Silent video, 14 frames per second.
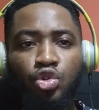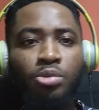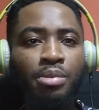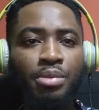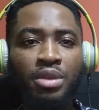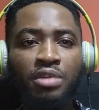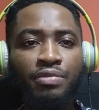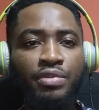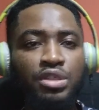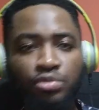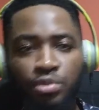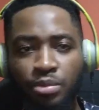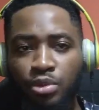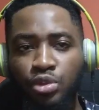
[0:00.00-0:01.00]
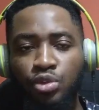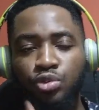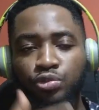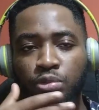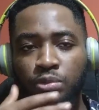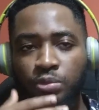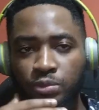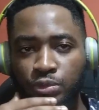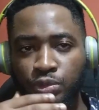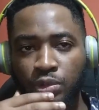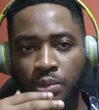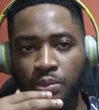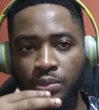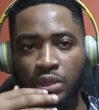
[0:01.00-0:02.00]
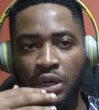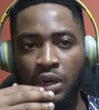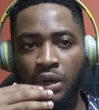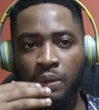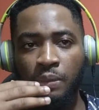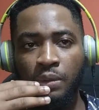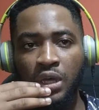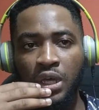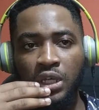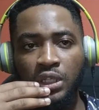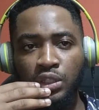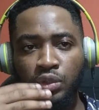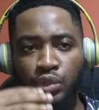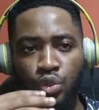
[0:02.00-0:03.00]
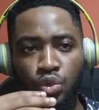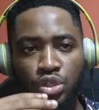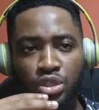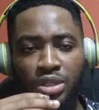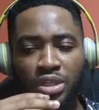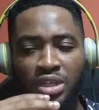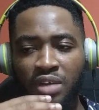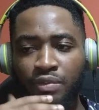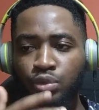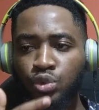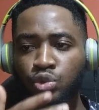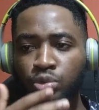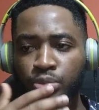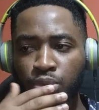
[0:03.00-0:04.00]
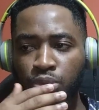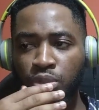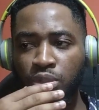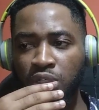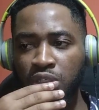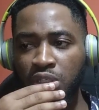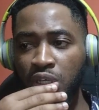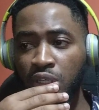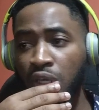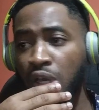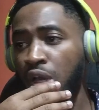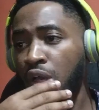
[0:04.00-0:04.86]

come and benefit from those the resources that they have used to build on their side.